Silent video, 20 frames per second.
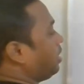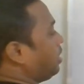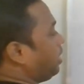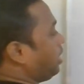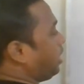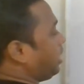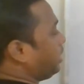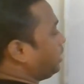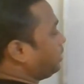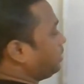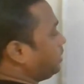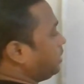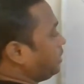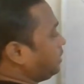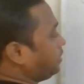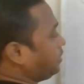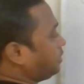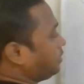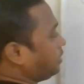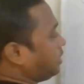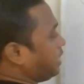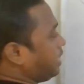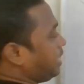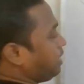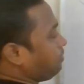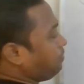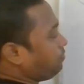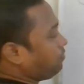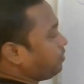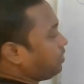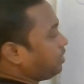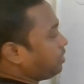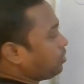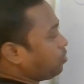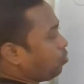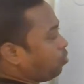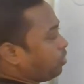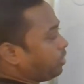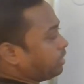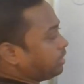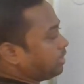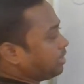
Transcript: and this m will go in